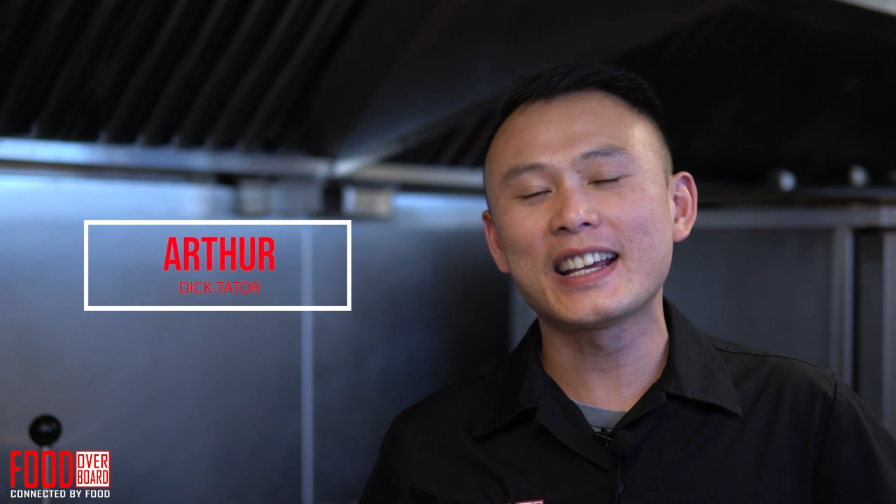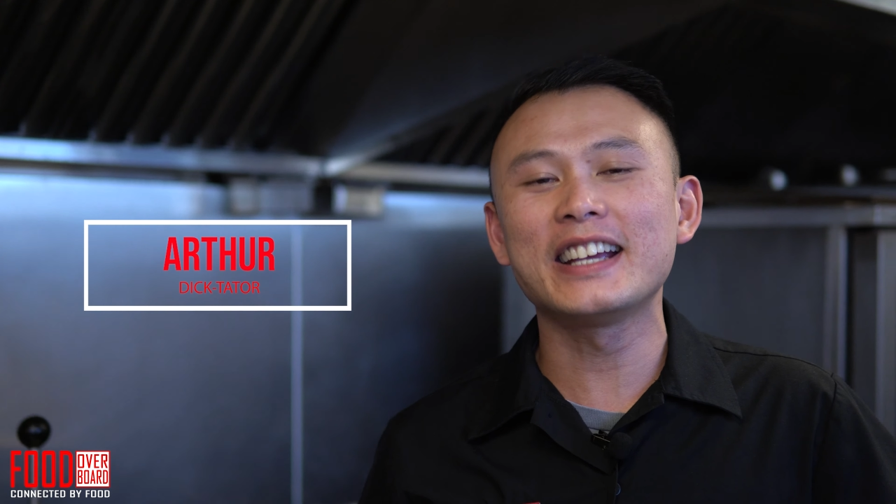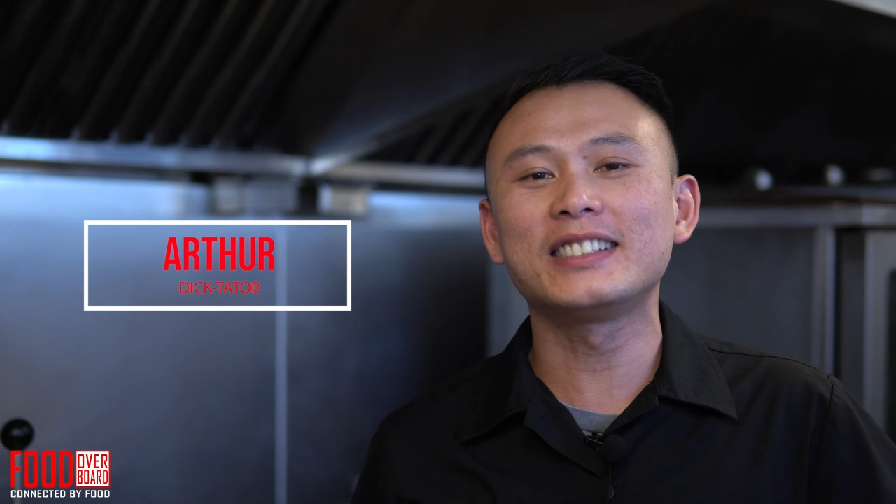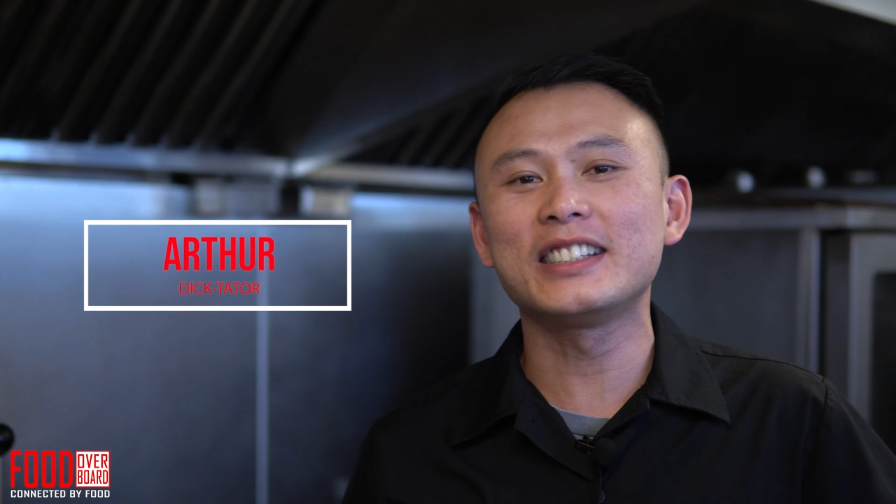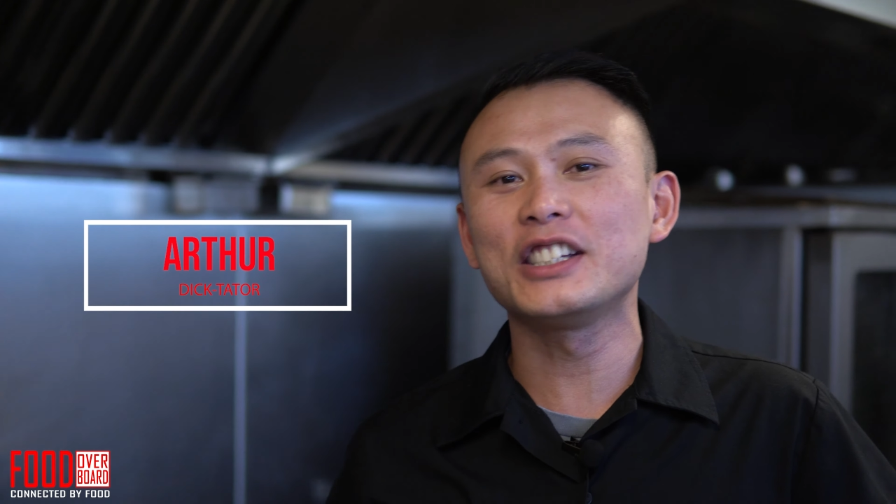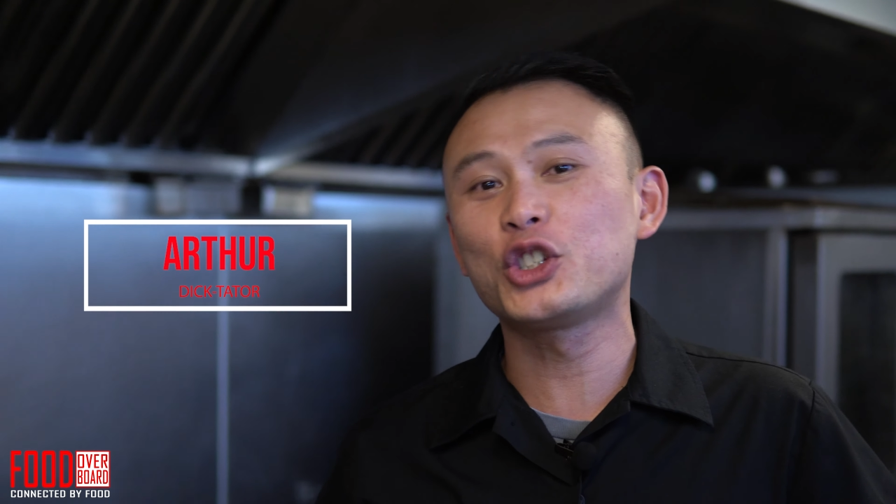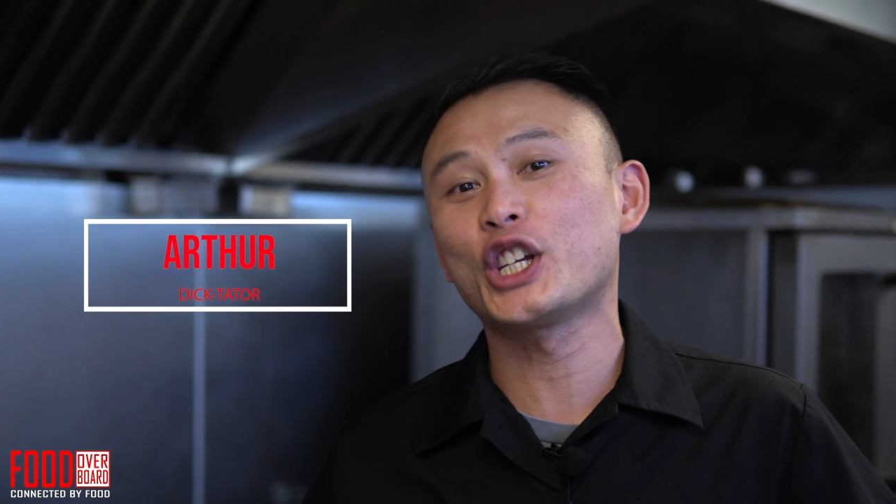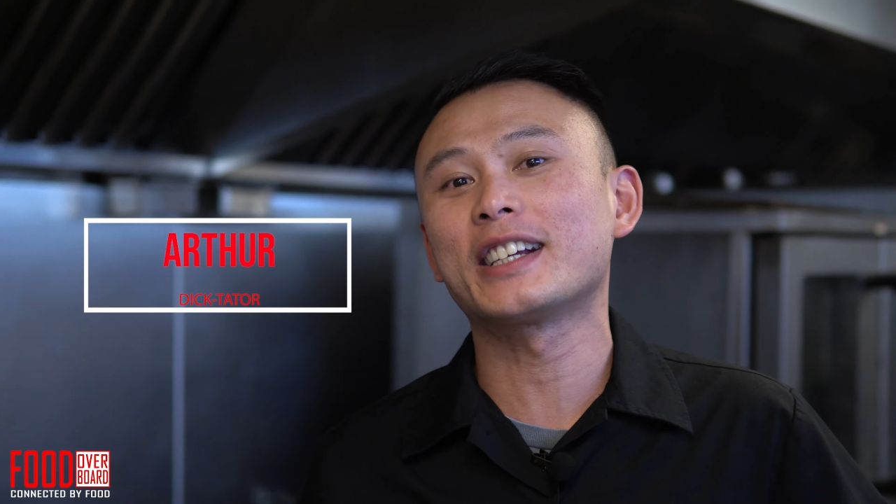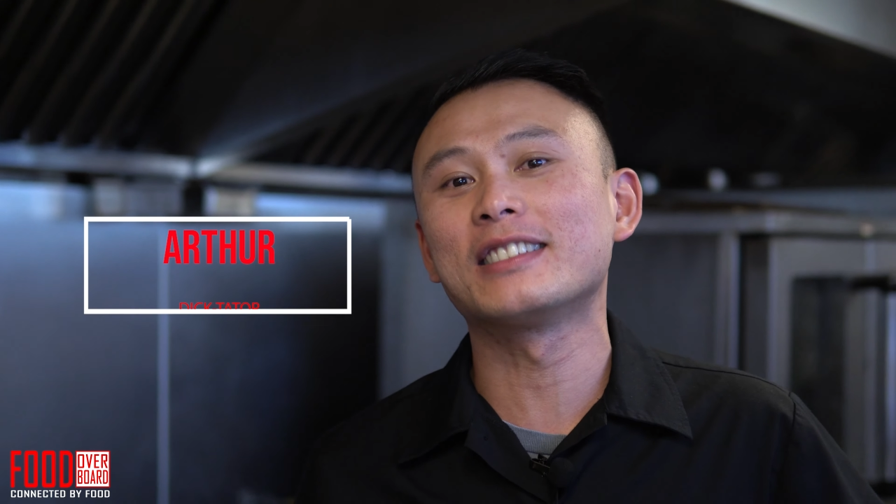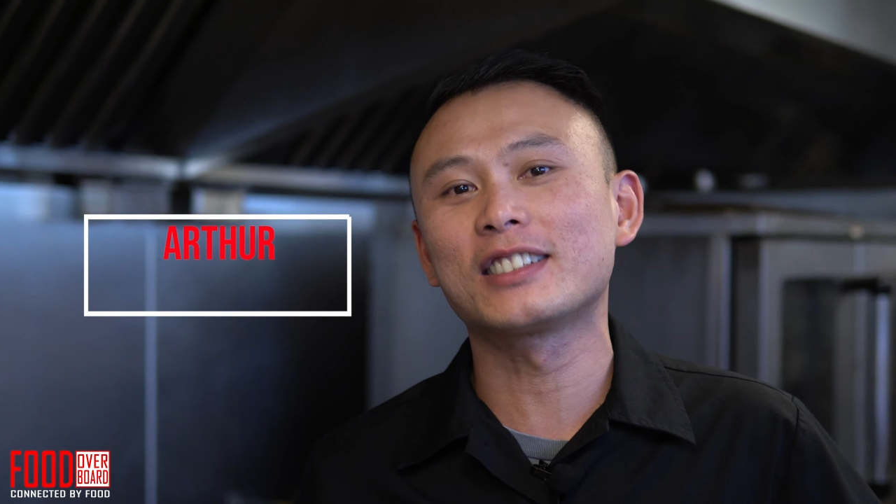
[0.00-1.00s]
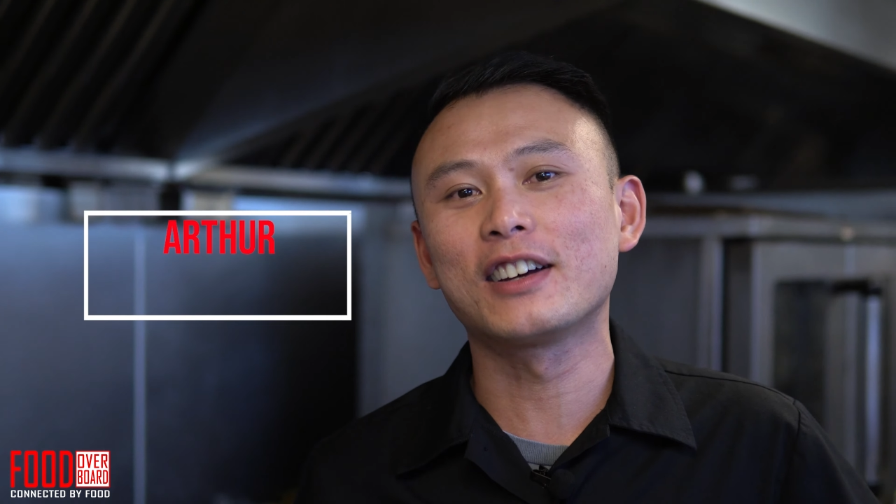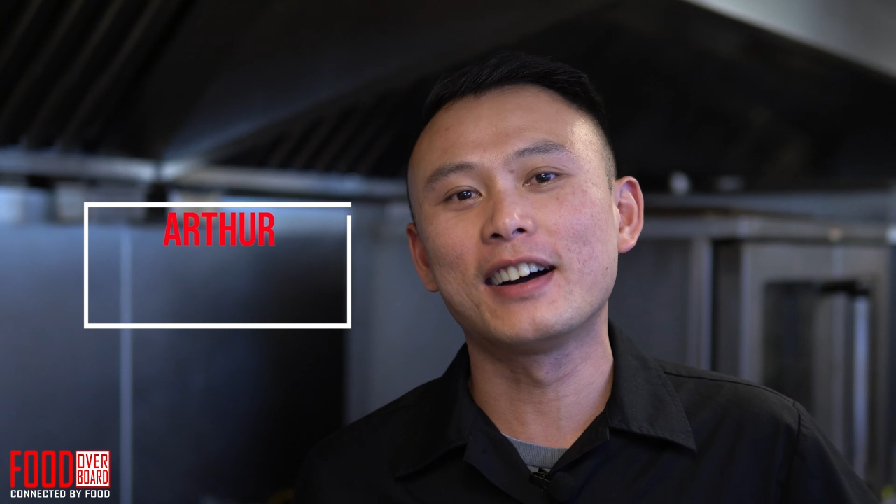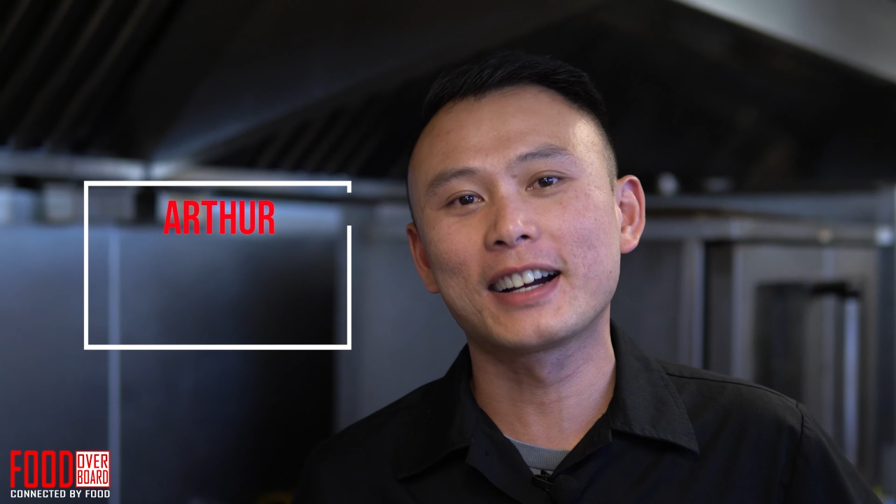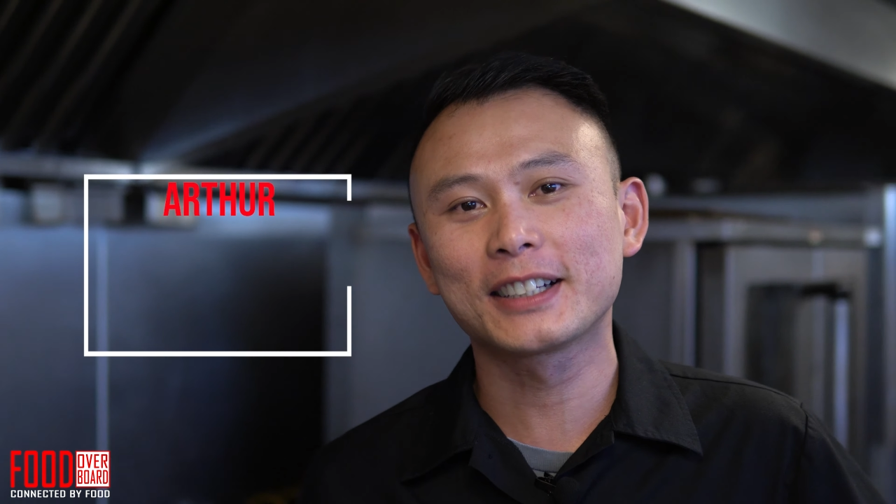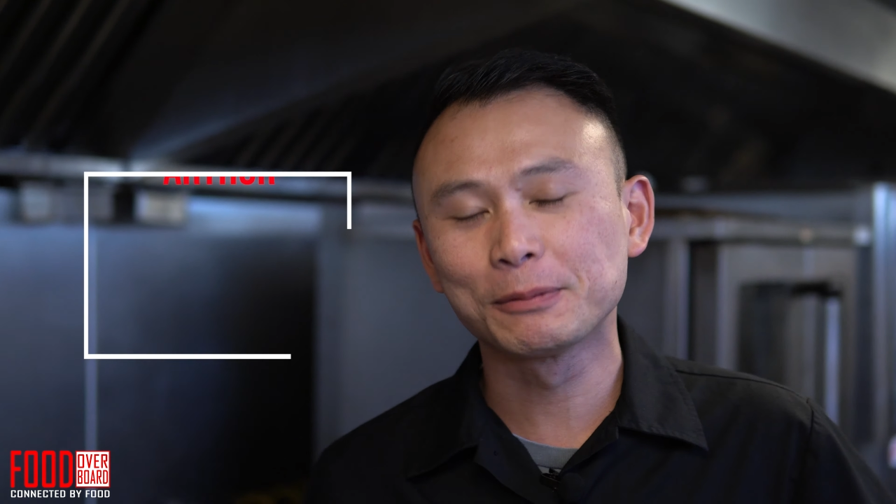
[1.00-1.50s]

tasty chicken stock.